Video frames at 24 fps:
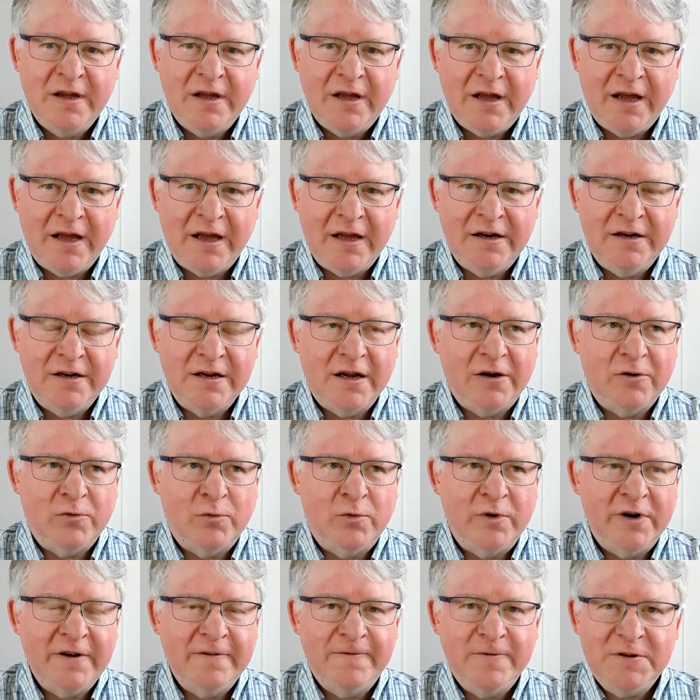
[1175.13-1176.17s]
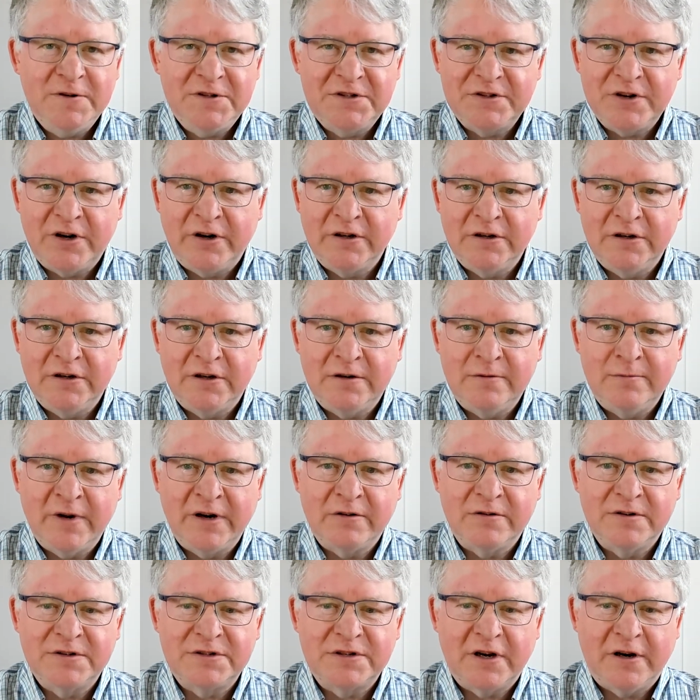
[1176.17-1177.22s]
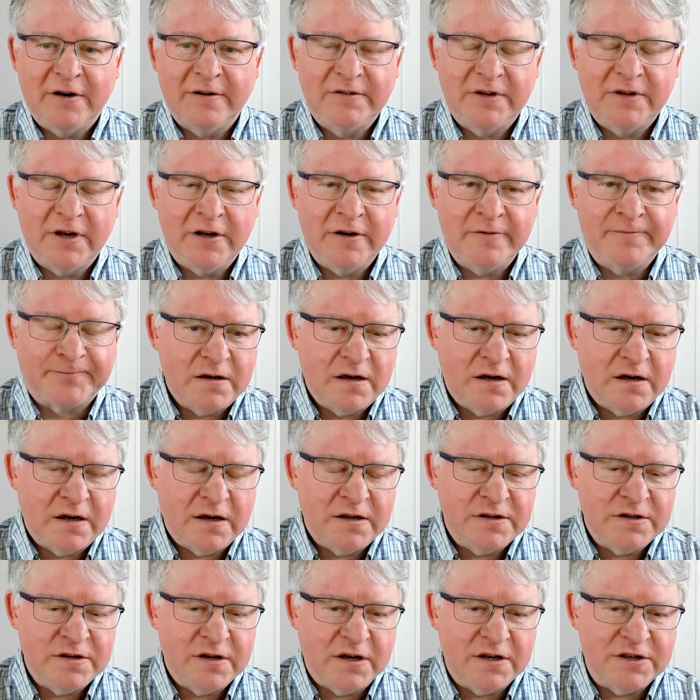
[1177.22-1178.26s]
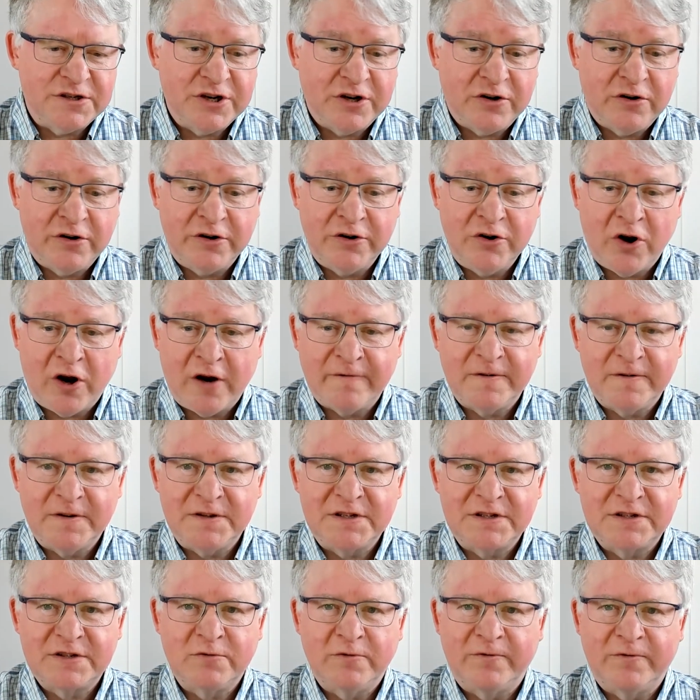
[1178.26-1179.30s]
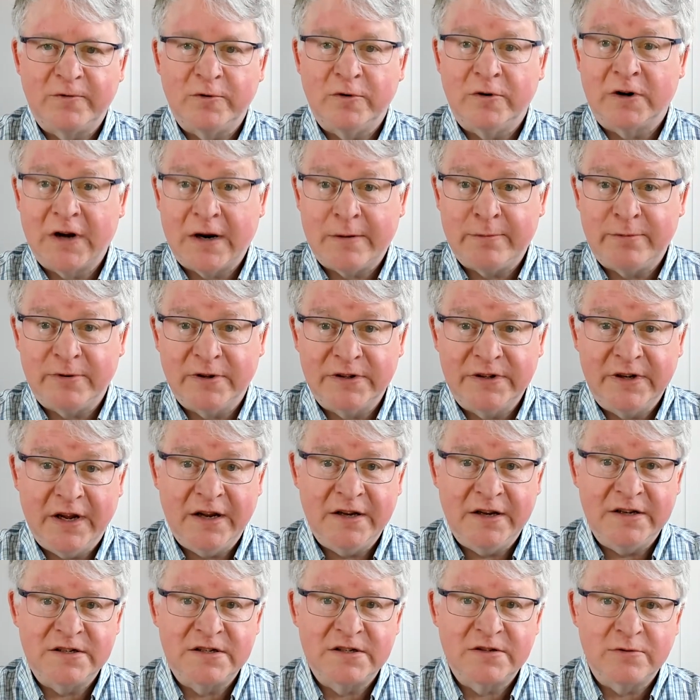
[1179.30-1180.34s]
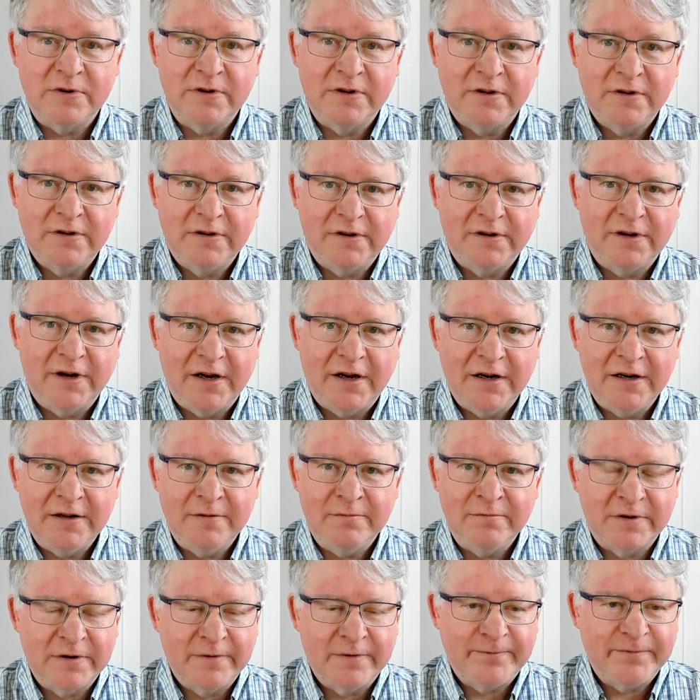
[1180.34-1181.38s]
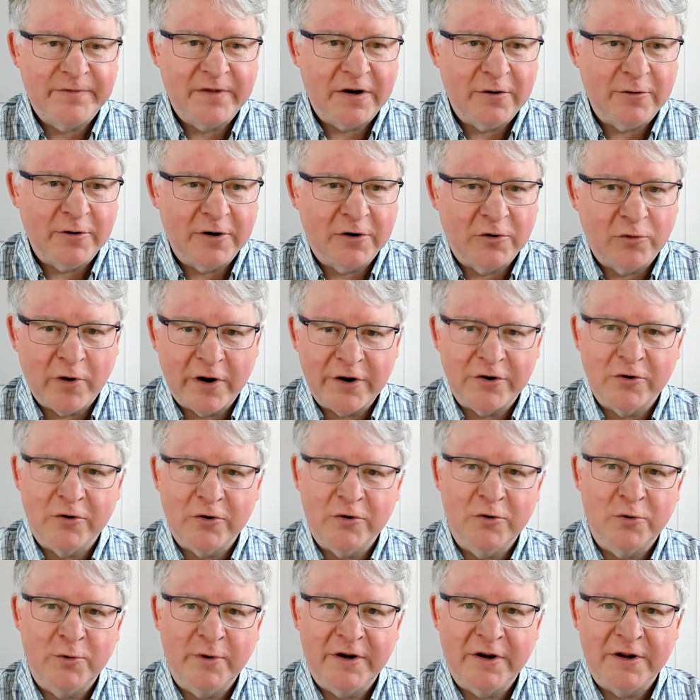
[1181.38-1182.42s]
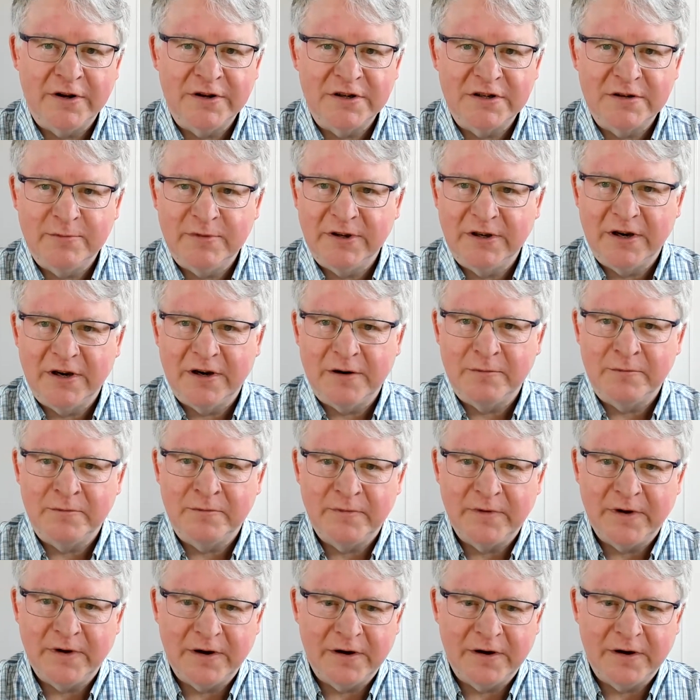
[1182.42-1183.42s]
And when I first started at Microsoft, I shared an office for a couple of days with a guy named Eric Redder, who went on to become